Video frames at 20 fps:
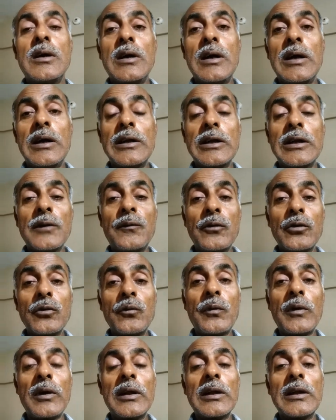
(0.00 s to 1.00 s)
And if you
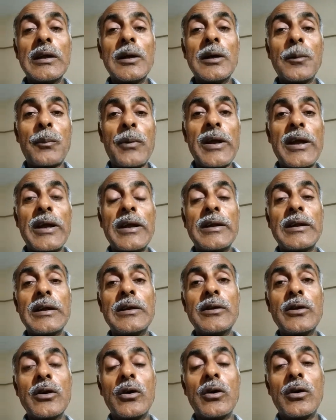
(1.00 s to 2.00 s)
feel pain in
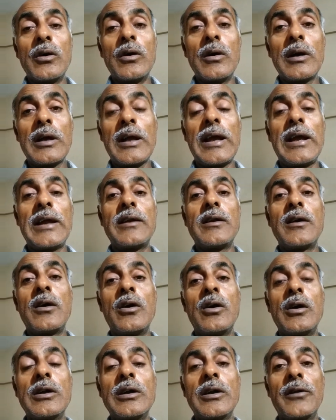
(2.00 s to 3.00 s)
your head
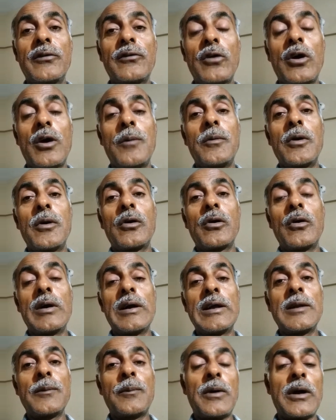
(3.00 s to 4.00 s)
or in your stomach or
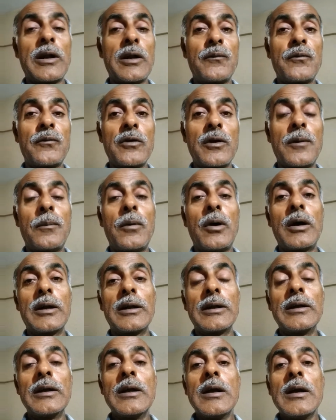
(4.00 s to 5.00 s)
any part of your
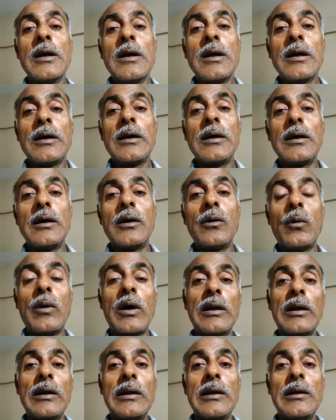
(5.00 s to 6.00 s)
body
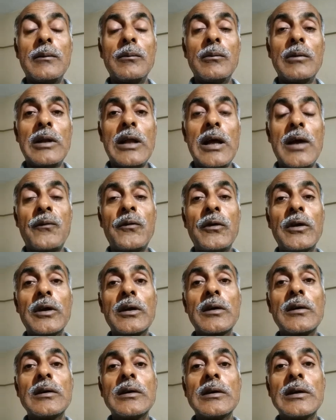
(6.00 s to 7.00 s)
while laughing,
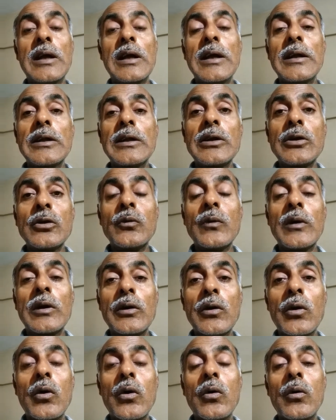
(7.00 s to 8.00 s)
then you will
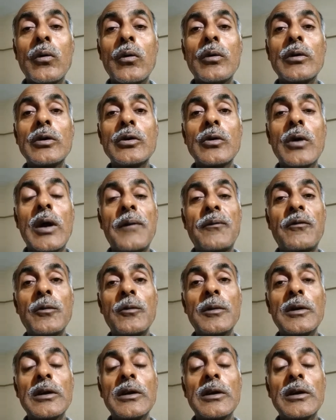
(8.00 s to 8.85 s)
know you have to